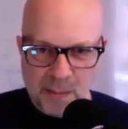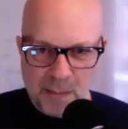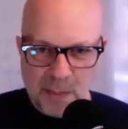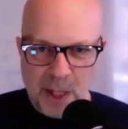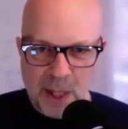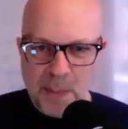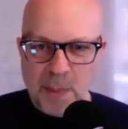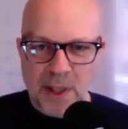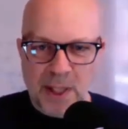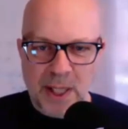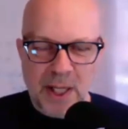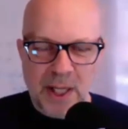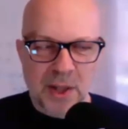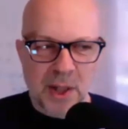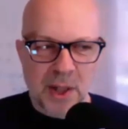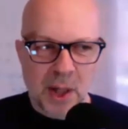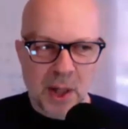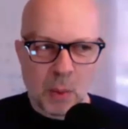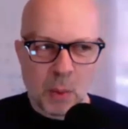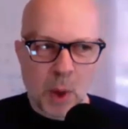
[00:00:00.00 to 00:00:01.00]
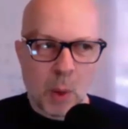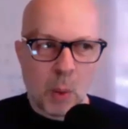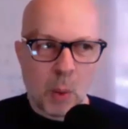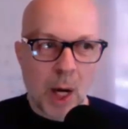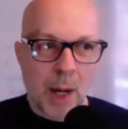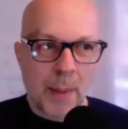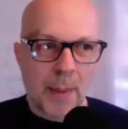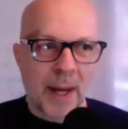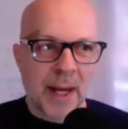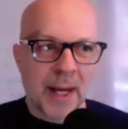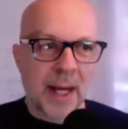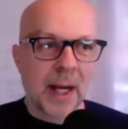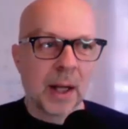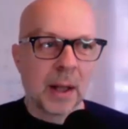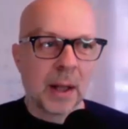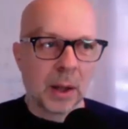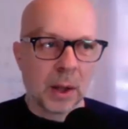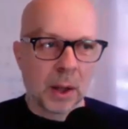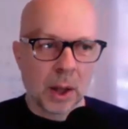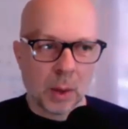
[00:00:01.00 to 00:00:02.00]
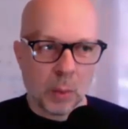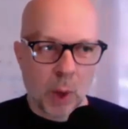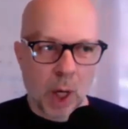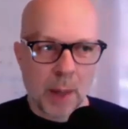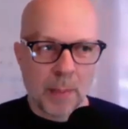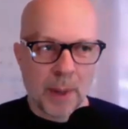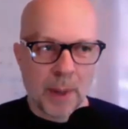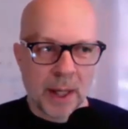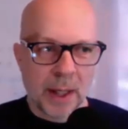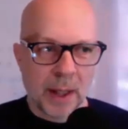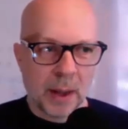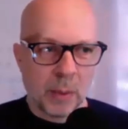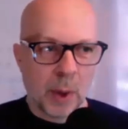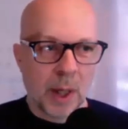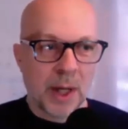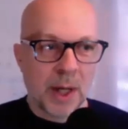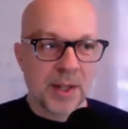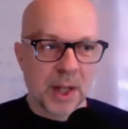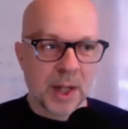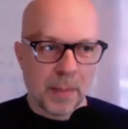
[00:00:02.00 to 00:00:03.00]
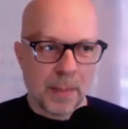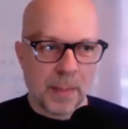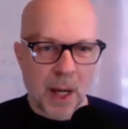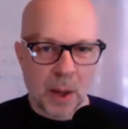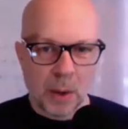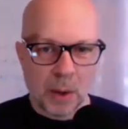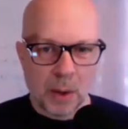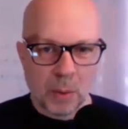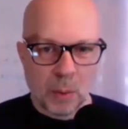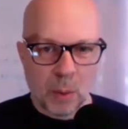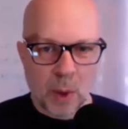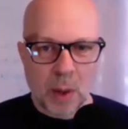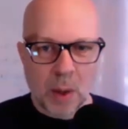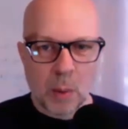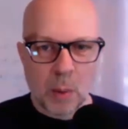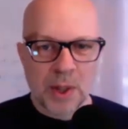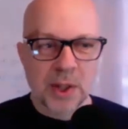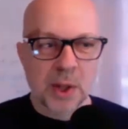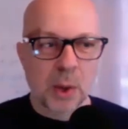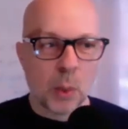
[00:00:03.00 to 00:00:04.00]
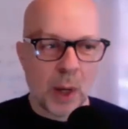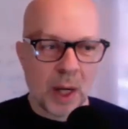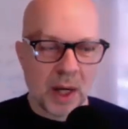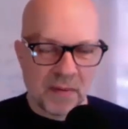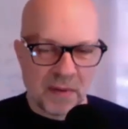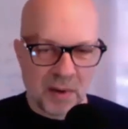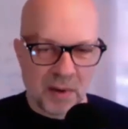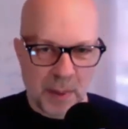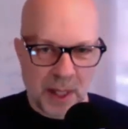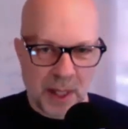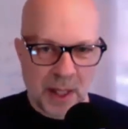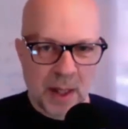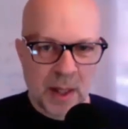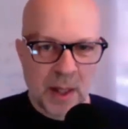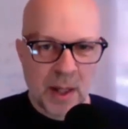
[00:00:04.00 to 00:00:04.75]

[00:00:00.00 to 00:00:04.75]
People need to know, well, what am I going to learn? What is it about? What's the win for me?